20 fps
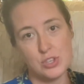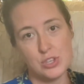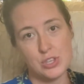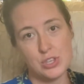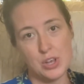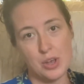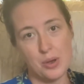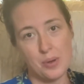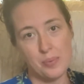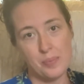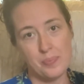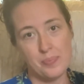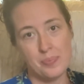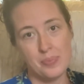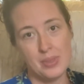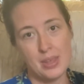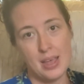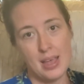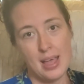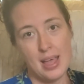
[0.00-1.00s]
So
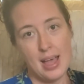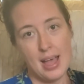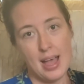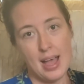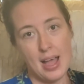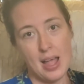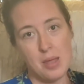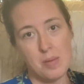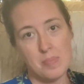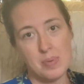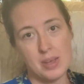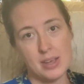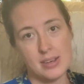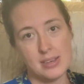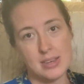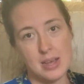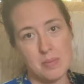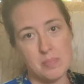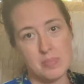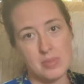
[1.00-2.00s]
I
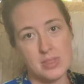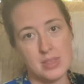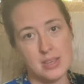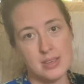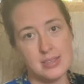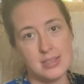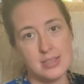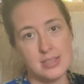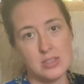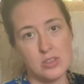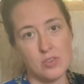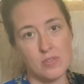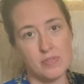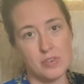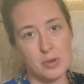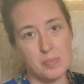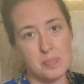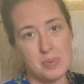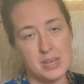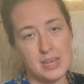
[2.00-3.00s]
picked up this
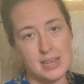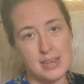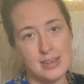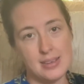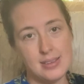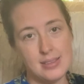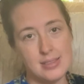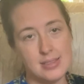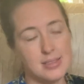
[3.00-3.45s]
silver piece.